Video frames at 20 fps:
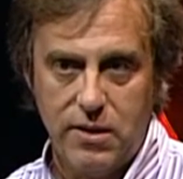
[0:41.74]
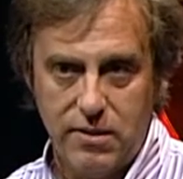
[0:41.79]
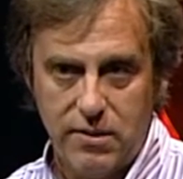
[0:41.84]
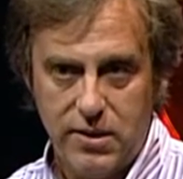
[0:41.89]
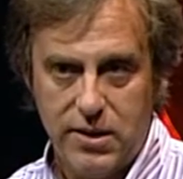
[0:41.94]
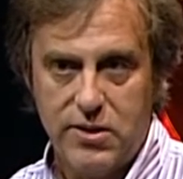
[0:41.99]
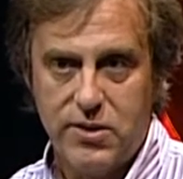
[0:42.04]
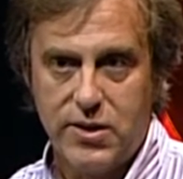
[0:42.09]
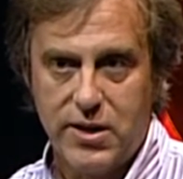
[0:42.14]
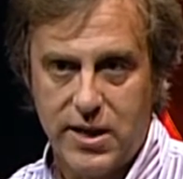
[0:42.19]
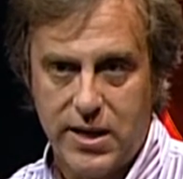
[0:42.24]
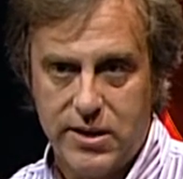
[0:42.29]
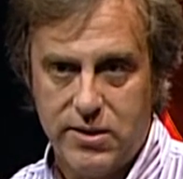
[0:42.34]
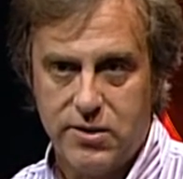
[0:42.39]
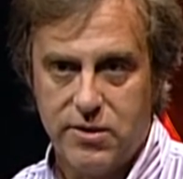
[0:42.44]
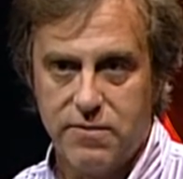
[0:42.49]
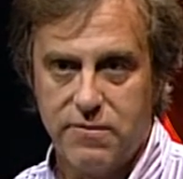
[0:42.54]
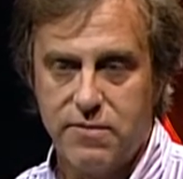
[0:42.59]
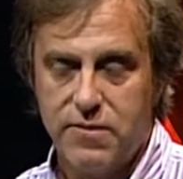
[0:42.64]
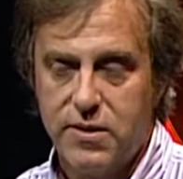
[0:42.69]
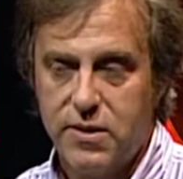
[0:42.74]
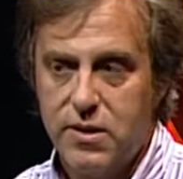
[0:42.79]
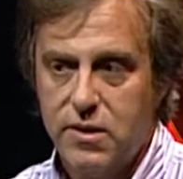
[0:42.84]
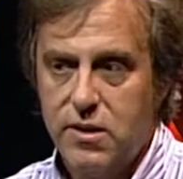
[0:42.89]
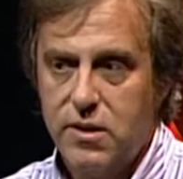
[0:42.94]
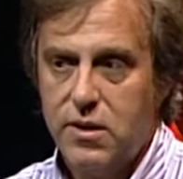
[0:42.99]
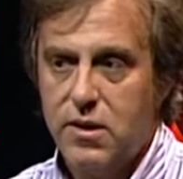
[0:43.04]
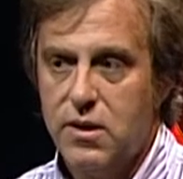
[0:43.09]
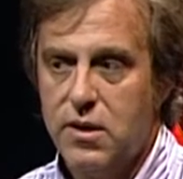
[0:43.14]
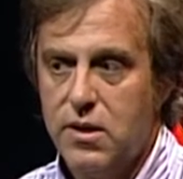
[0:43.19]
these kinds of
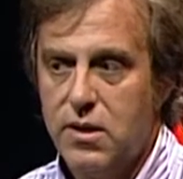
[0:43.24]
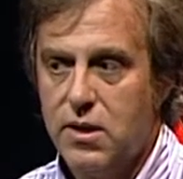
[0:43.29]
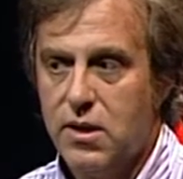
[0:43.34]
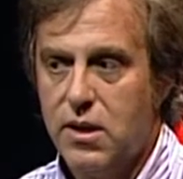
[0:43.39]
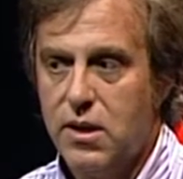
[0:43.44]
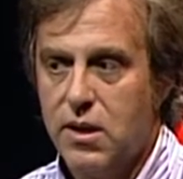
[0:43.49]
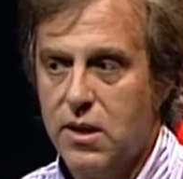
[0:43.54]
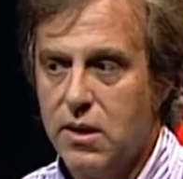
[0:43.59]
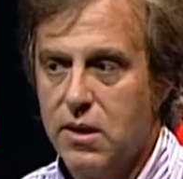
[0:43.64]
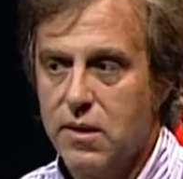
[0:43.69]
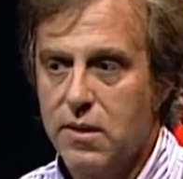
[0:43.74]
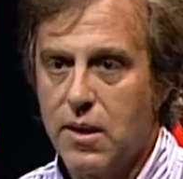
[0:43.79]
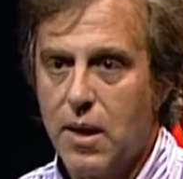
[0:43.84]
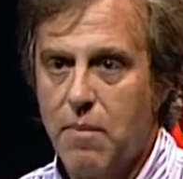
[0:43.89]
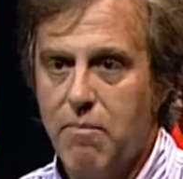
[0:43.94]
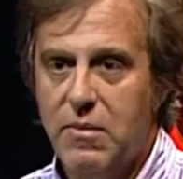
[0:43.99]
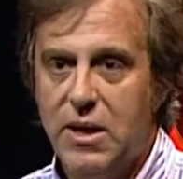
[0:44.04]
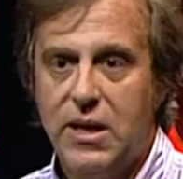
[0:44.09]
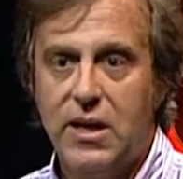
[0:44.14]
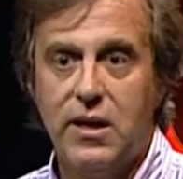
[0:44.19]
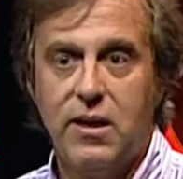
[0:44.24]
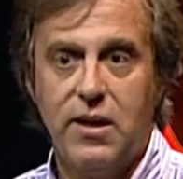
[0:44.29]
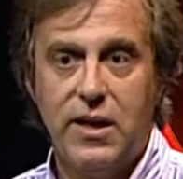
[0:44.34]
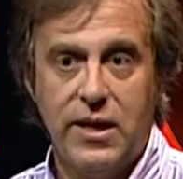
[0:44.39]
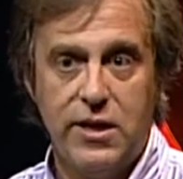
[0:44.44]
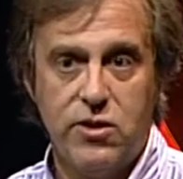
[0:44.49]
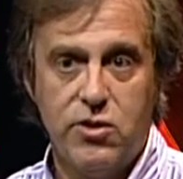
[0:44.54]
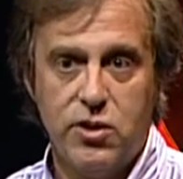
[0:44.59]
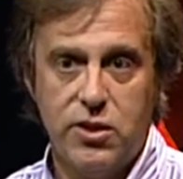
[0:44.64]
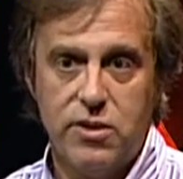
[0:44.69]
media
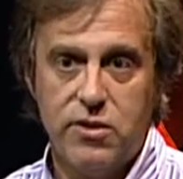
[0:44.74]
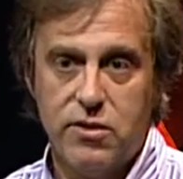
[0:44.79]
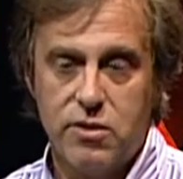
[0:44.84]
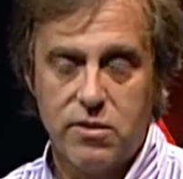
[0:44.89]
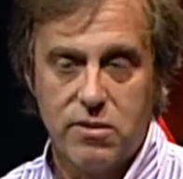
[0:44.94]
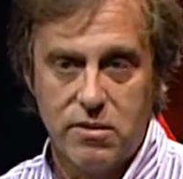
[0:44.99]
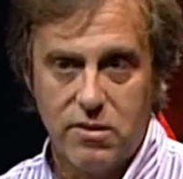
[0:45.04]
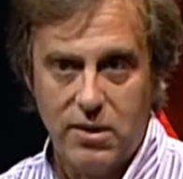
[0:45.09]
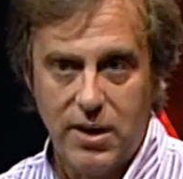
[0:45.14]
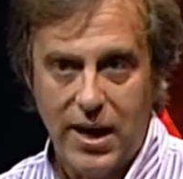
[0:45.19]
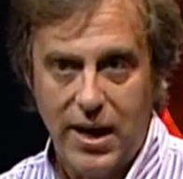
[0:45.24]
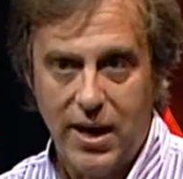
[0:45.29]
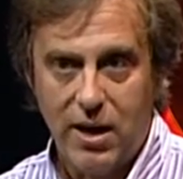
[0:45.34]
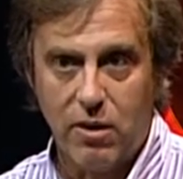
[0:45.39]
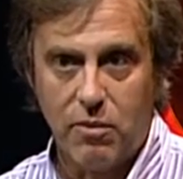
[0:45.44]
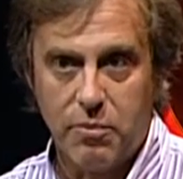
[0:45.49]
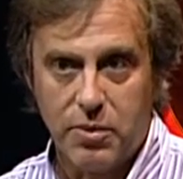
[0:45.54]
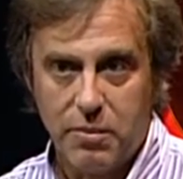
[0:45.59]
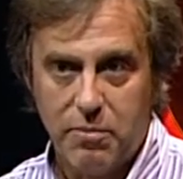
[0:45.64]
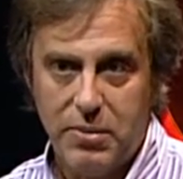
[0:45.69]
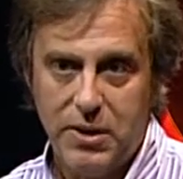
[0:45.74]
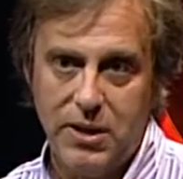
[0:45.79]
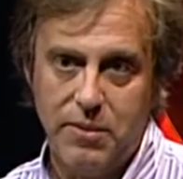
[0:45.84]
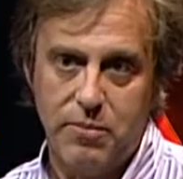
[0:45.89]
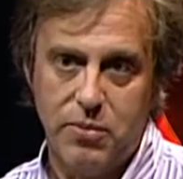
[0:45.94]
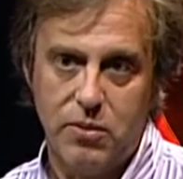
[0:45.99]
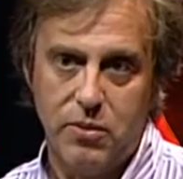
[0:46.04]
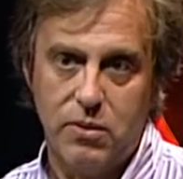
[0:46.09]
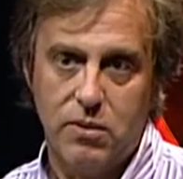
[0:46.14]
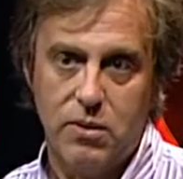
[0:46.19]
engines help
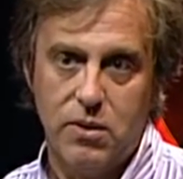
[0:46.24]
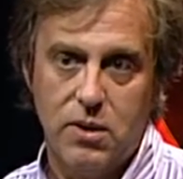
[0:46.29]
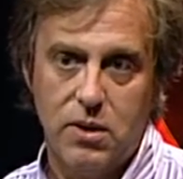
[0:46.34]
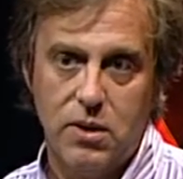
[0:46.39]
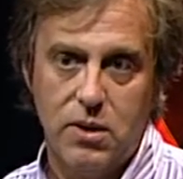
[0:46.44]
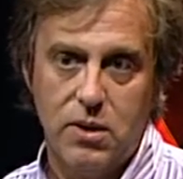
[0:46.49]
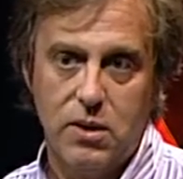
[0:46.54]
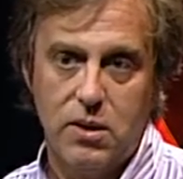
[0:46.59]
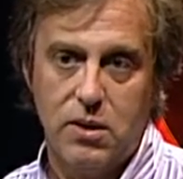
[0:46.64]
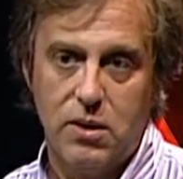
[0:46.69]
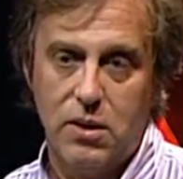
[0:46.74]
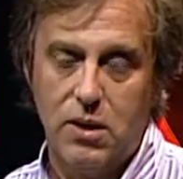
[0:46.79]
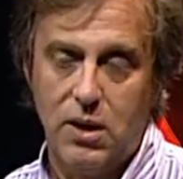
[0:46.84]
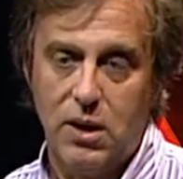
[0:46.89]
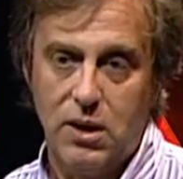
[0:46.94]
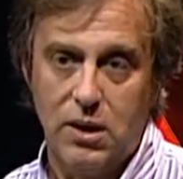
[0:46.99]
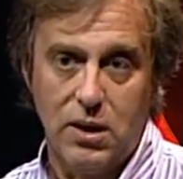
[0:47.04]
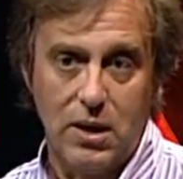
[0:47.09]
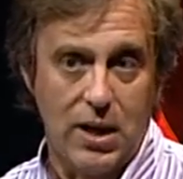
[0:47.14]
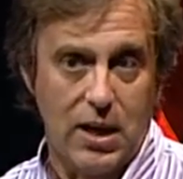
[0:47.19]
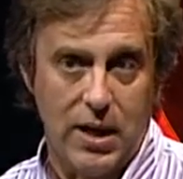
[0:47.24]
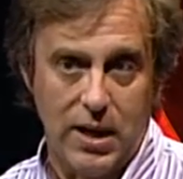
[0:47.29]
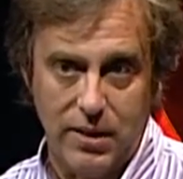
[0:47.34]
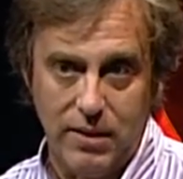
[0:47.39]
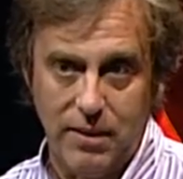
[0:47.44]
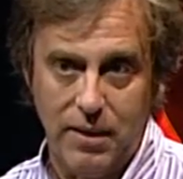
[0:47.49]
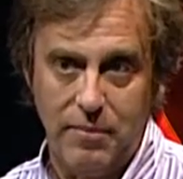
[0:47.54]
people a lot.